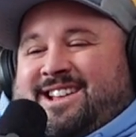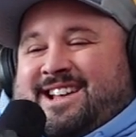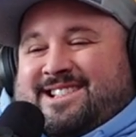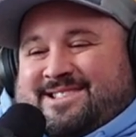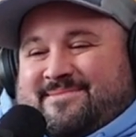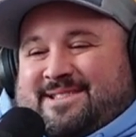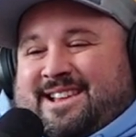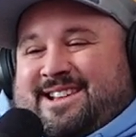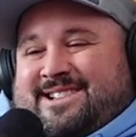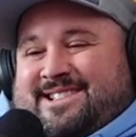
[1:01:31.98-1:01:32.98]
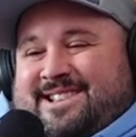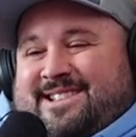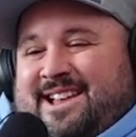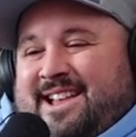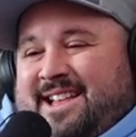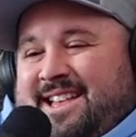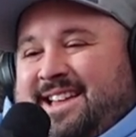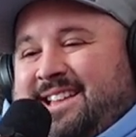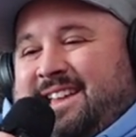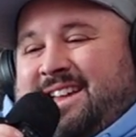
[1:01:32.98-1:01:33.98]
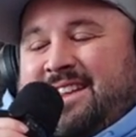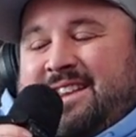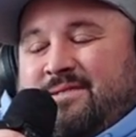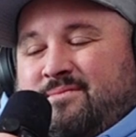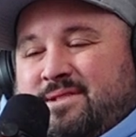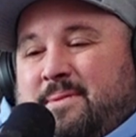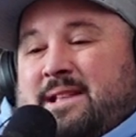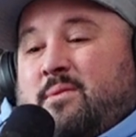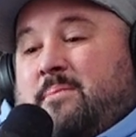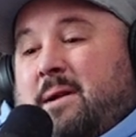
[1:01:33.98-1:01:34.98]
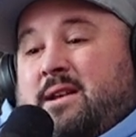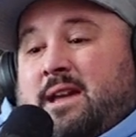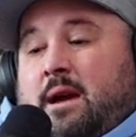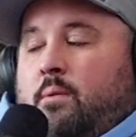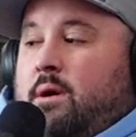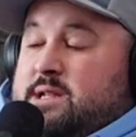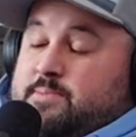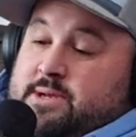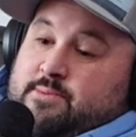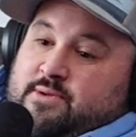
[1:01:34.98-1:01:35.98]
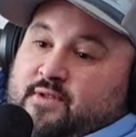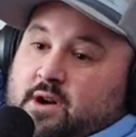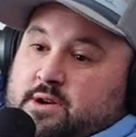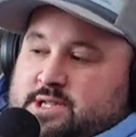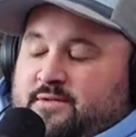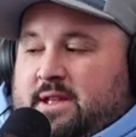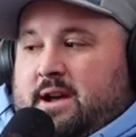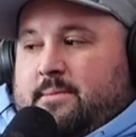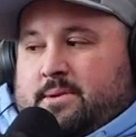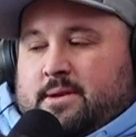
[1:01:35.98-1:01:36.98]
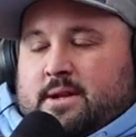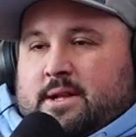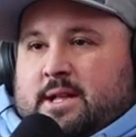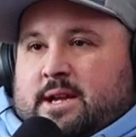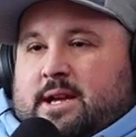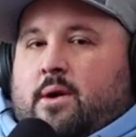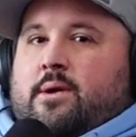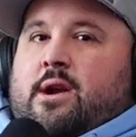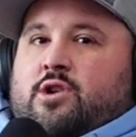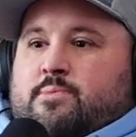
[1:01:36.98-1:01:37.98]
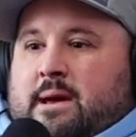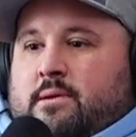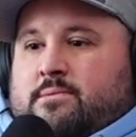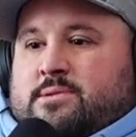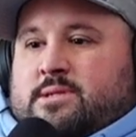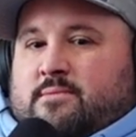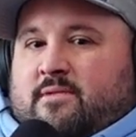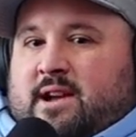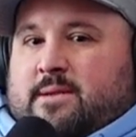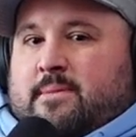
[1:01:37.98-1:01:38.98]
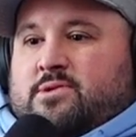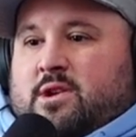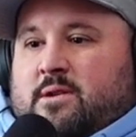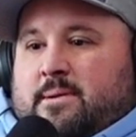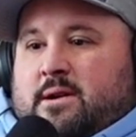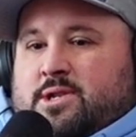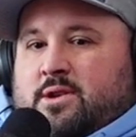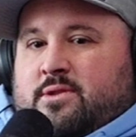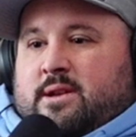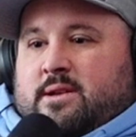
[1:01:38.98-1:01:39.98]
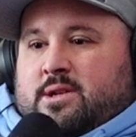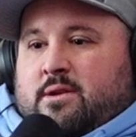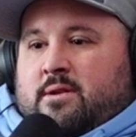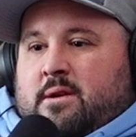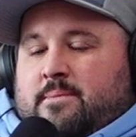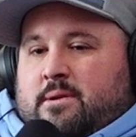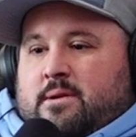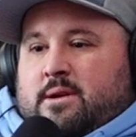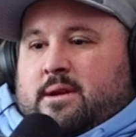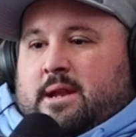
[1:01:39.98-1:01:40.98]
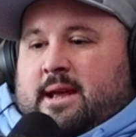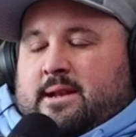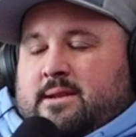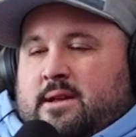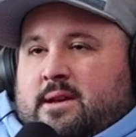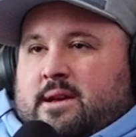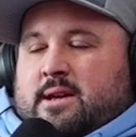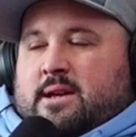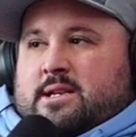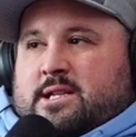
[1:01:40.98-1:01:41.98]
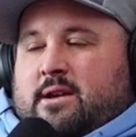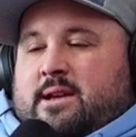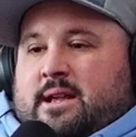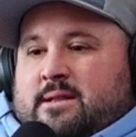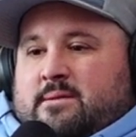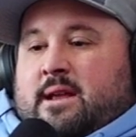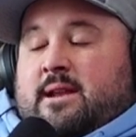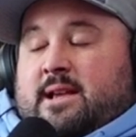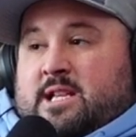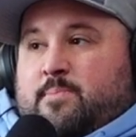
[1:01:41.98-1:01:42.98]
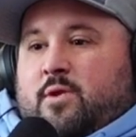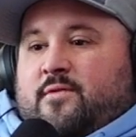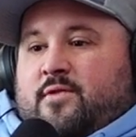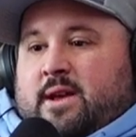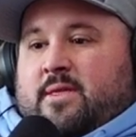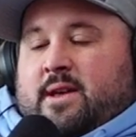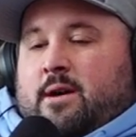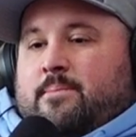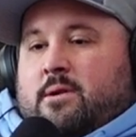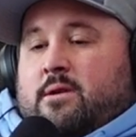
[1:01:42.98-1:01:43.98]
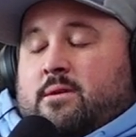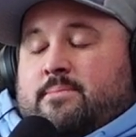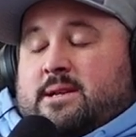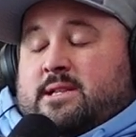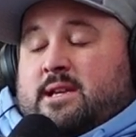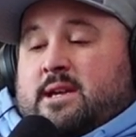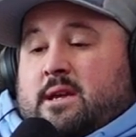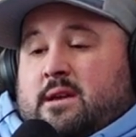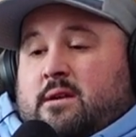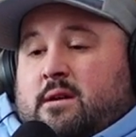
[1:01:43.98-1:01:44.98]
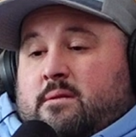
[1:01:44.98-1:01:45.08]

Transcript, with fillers: Get some things. And, trees there, and it depends on what part you get. Well, especially with the forest stuff now, but, you know, and then there's mountains and Rocky Mountains, all in part of southern Alberta and that, and you start getting, and then it gets beautiful again. Like Alberta and BC